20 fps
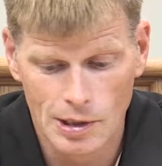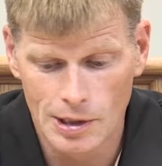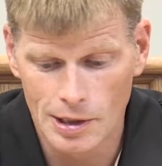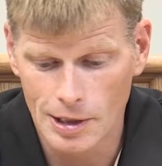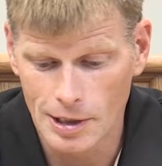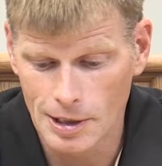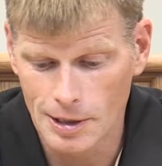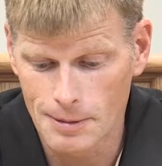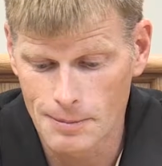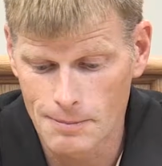
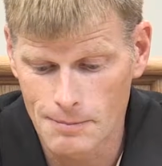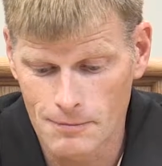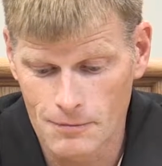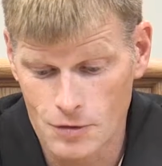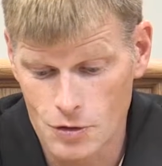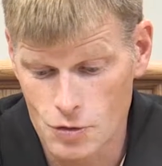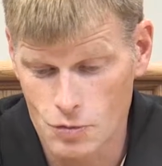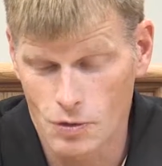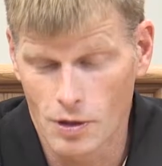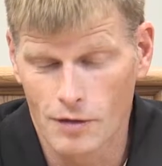
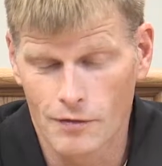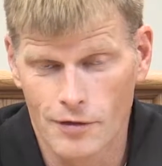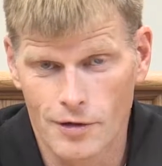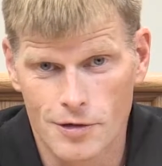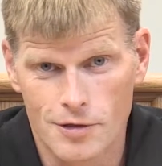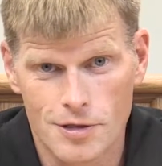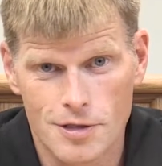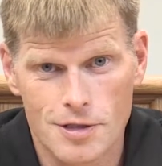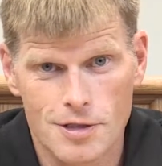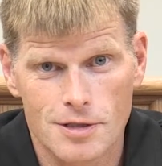for 12
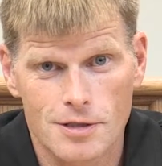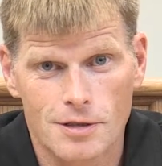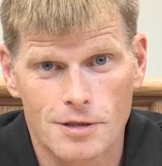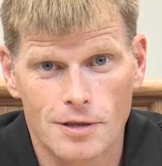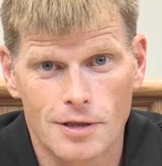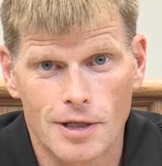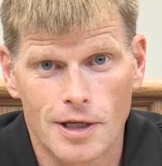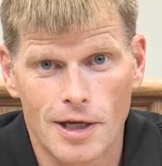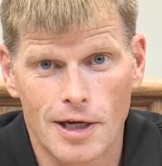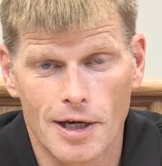years
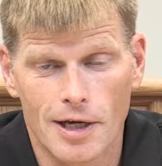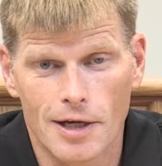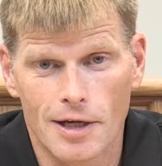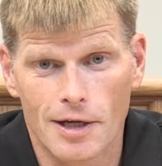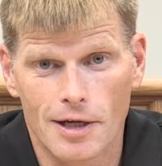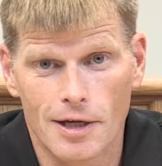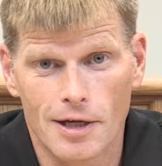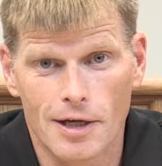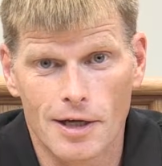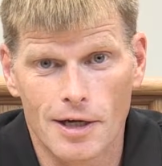
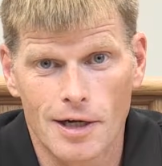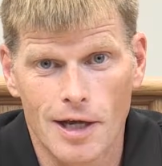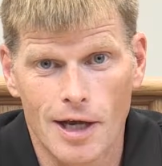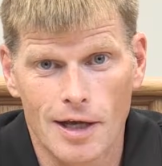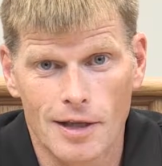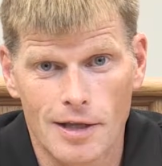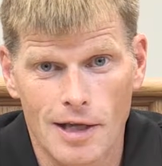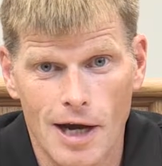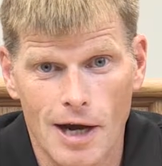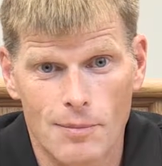and
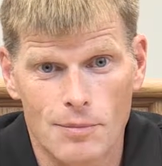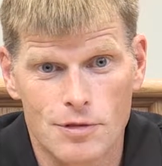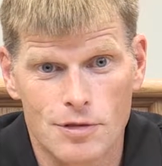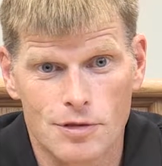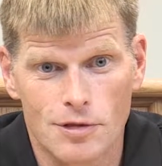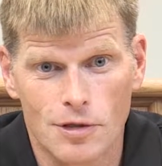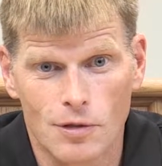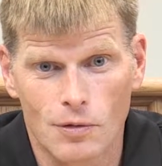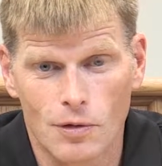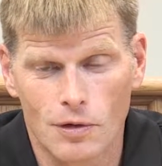had the
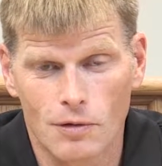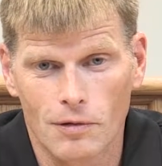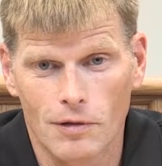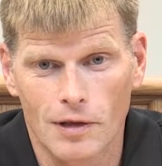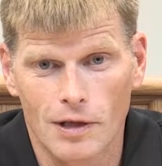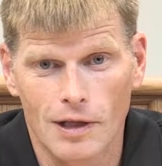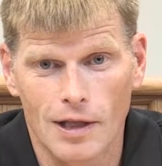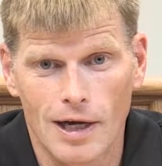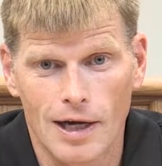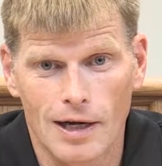opportunity to work with
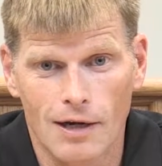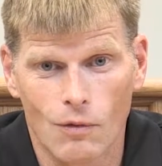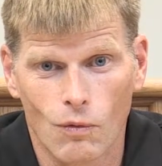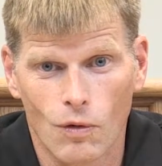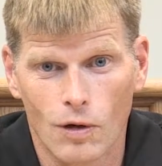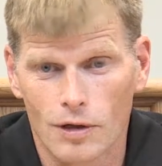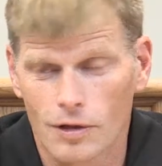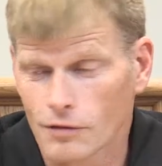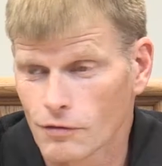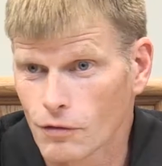a lot of
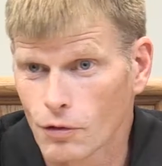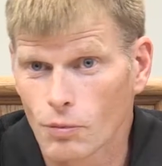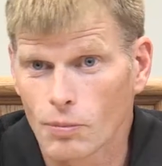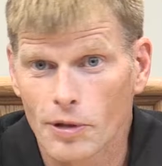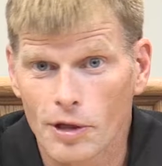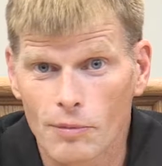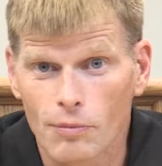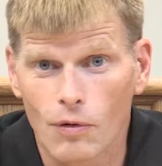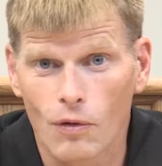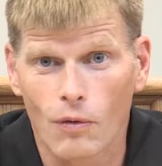wonderful
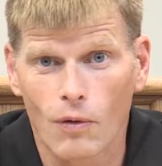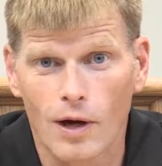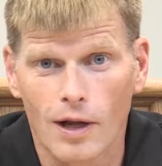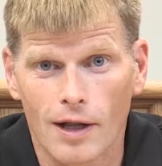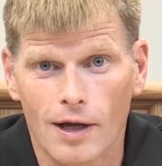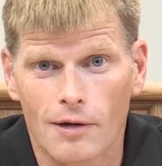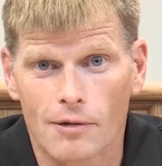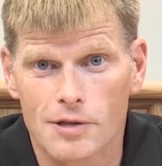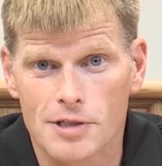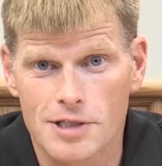people while
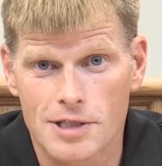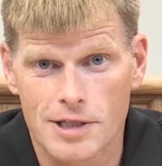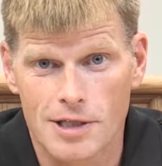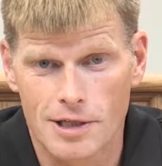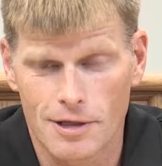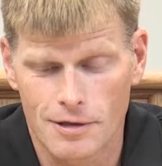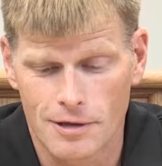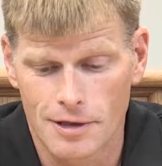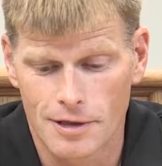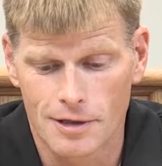I was
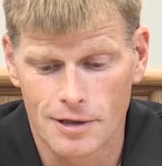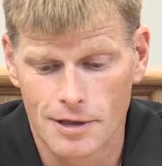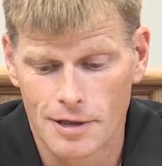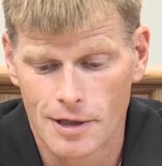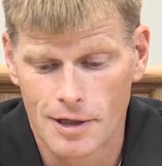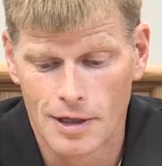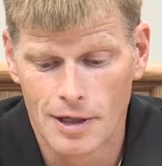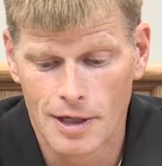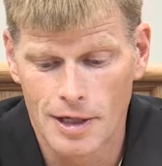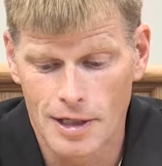there, and
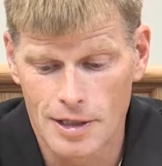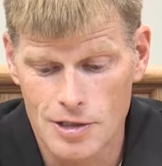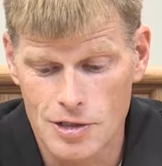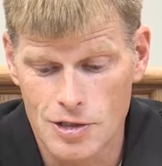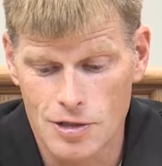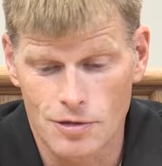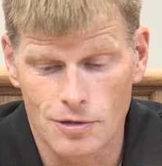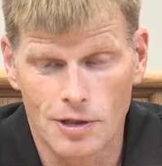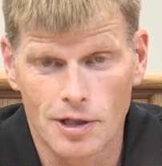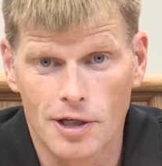
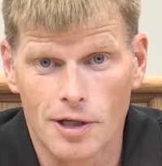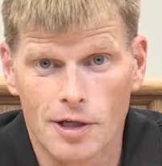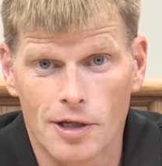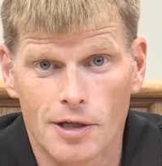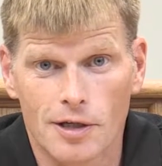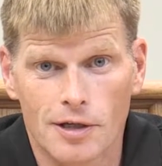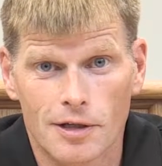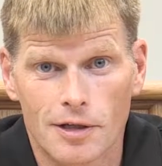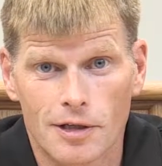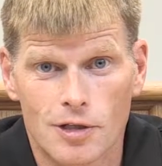
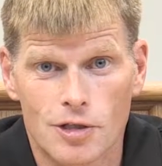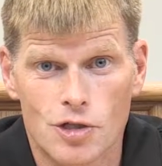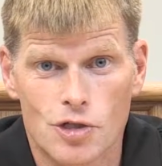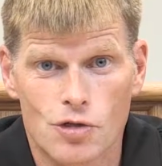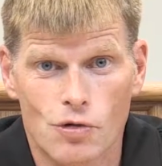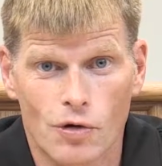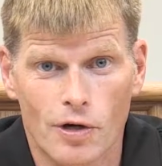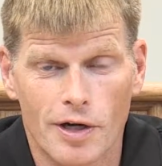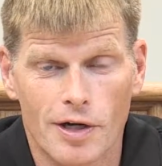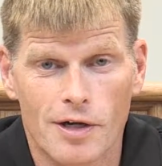certainly
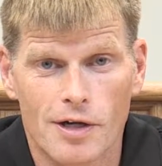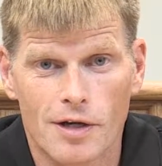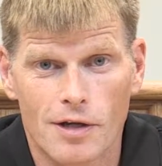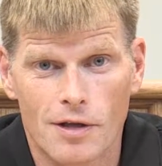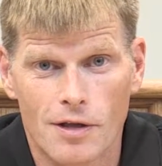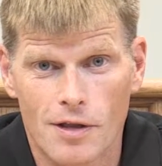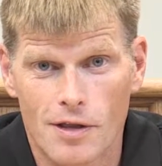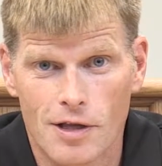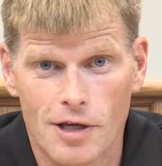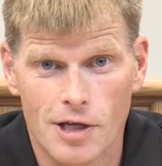enjoyed
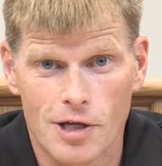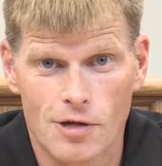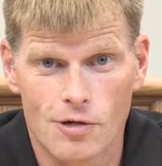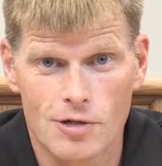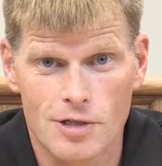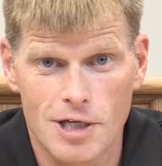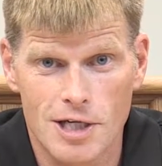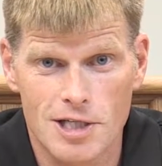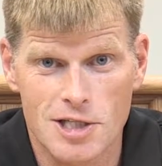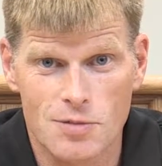the
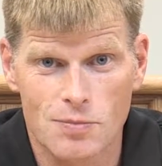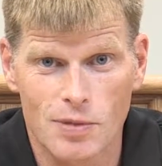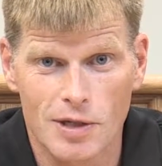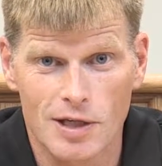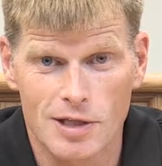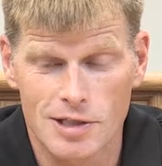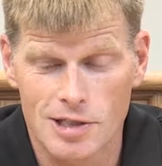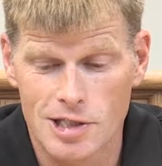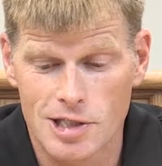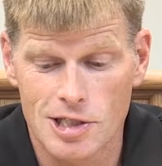years I
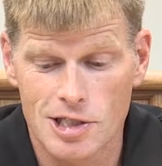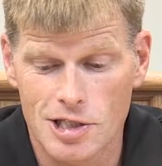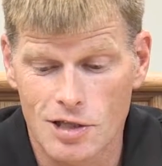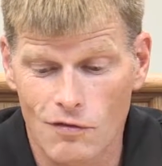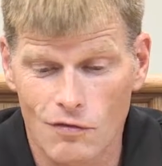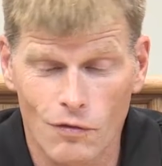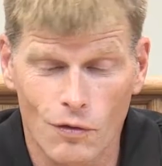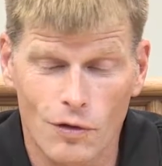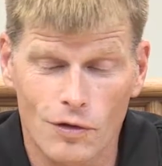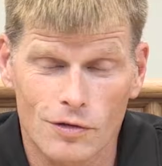spent
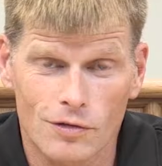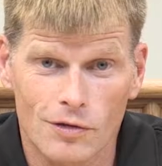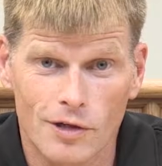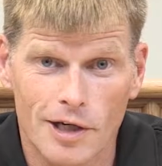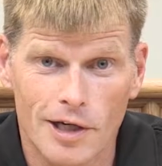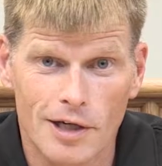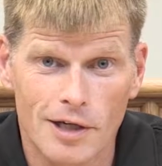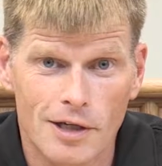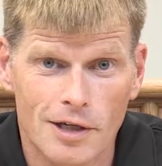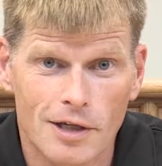teaching 4th
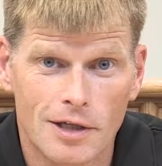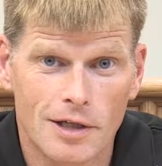grade.